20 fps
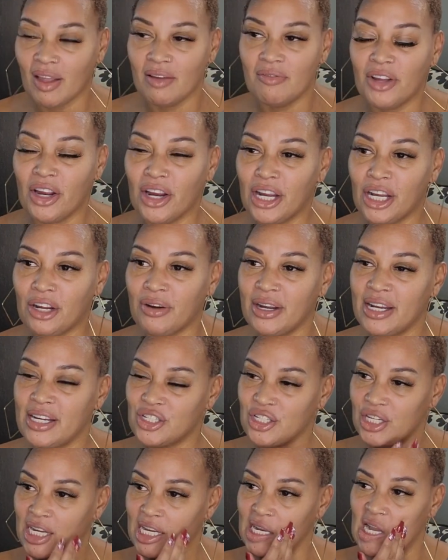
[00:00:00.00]
Very
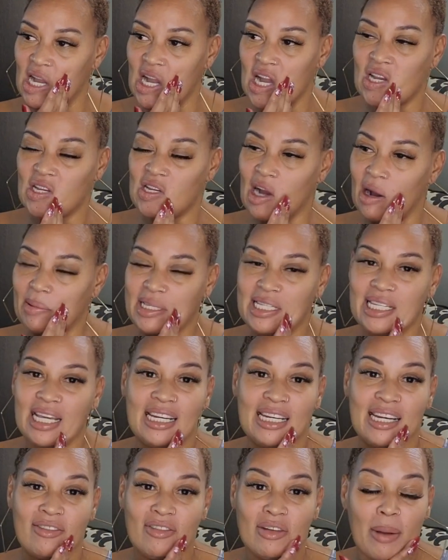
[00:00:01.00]
cringy. Don't be
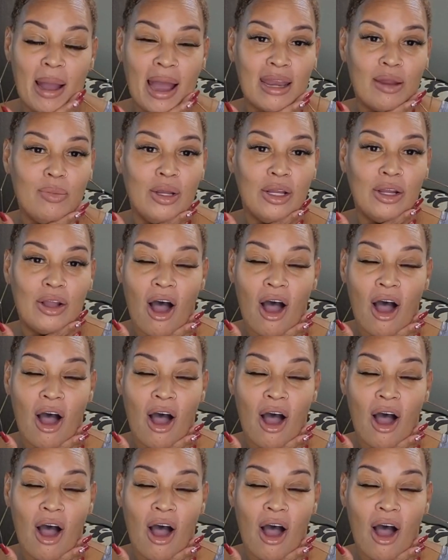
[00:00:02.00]
telling everybody we